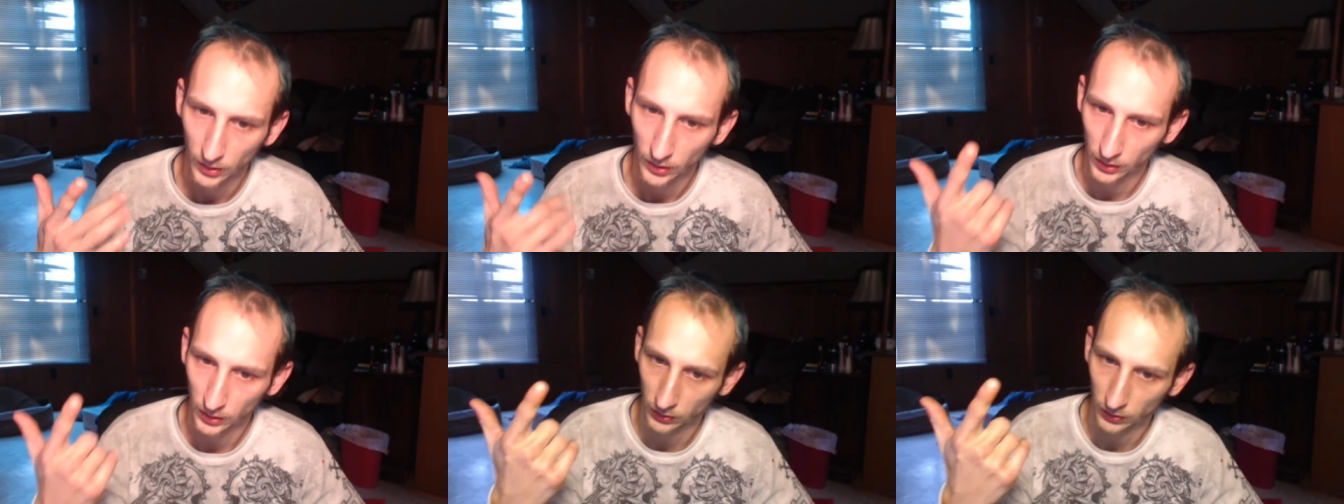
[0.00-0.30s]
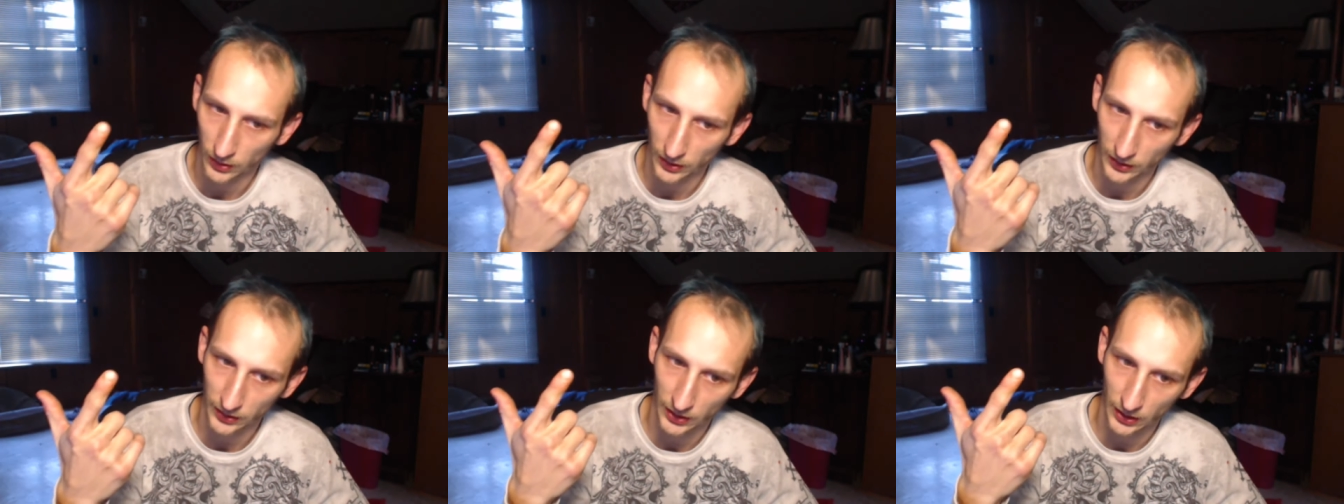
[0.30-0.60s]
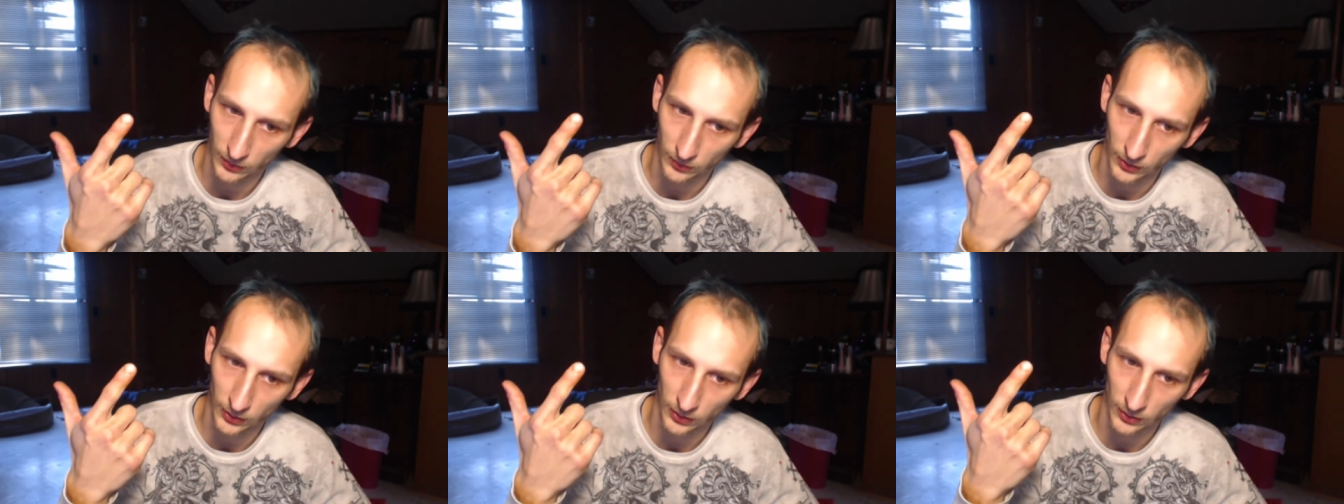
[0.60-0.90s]
Eagle Eye
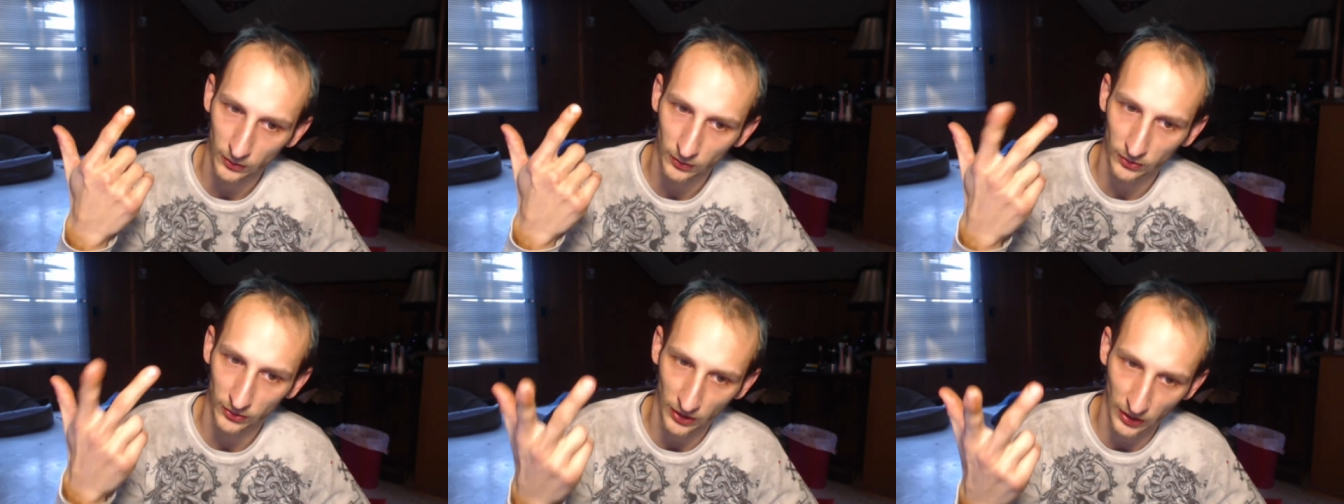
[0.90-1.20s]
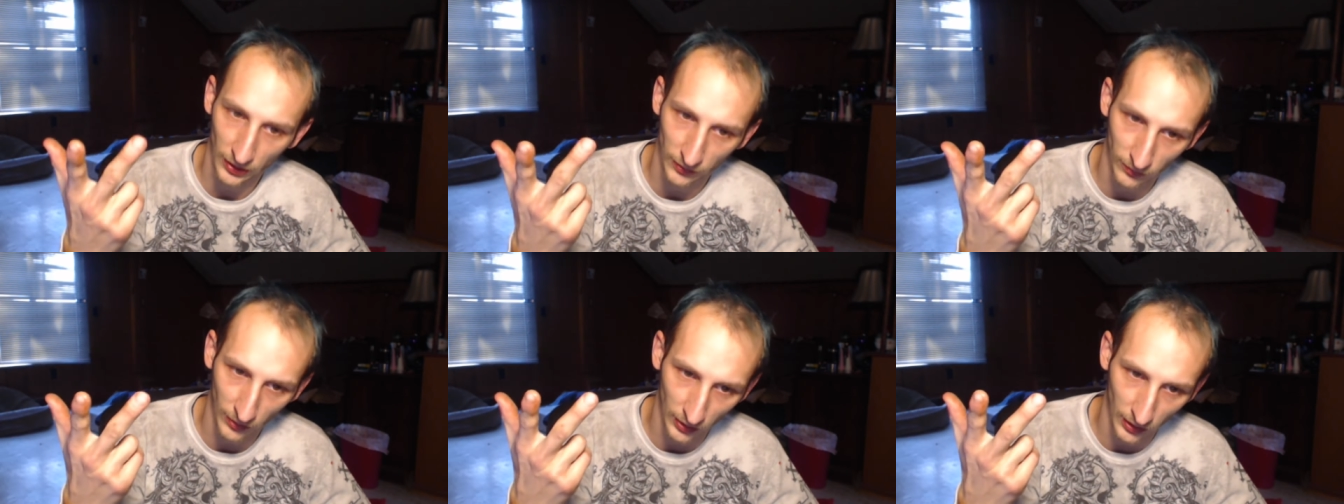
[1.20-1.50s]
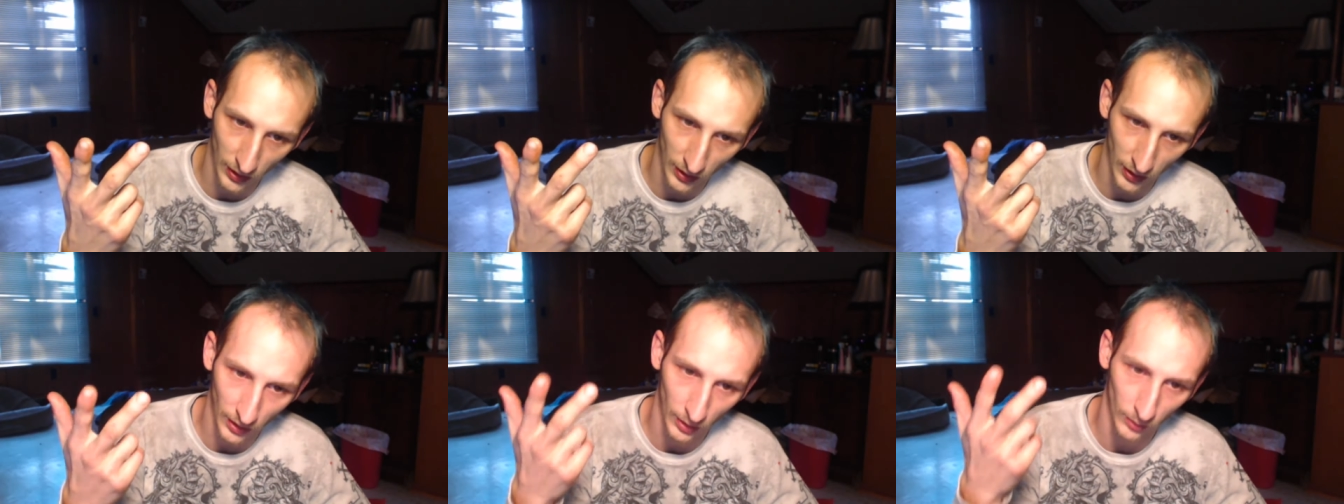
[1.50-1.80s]
Gaming, Zekven
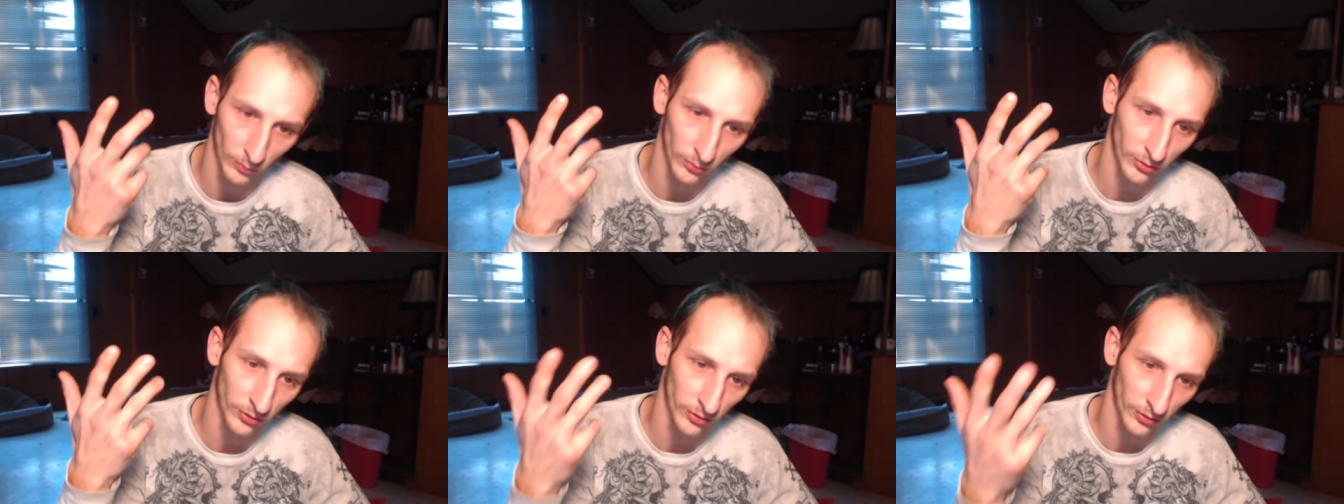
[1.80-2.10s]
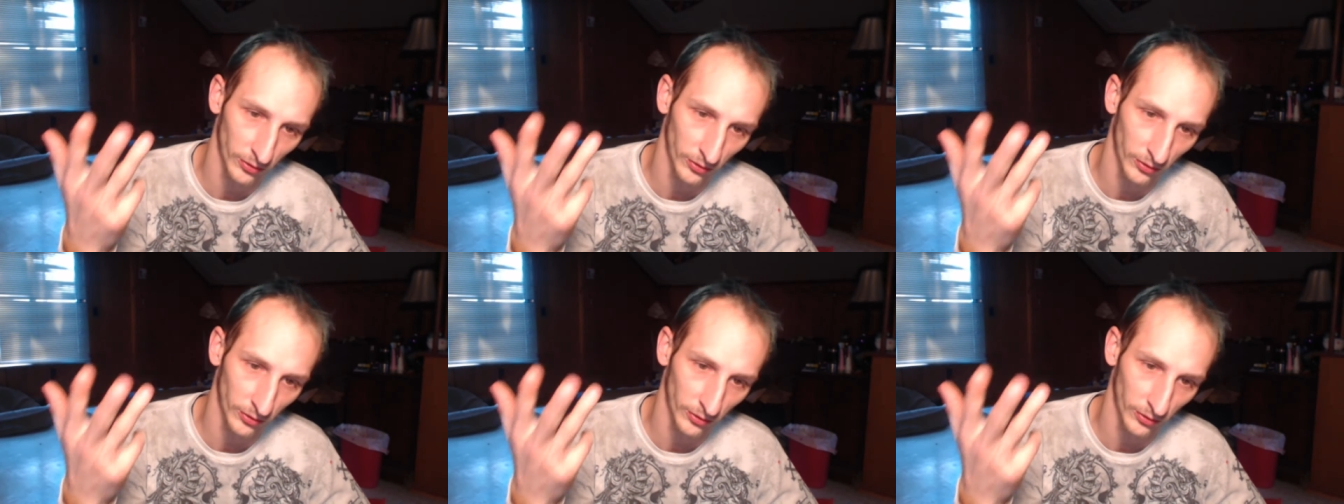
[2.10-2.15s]
Games,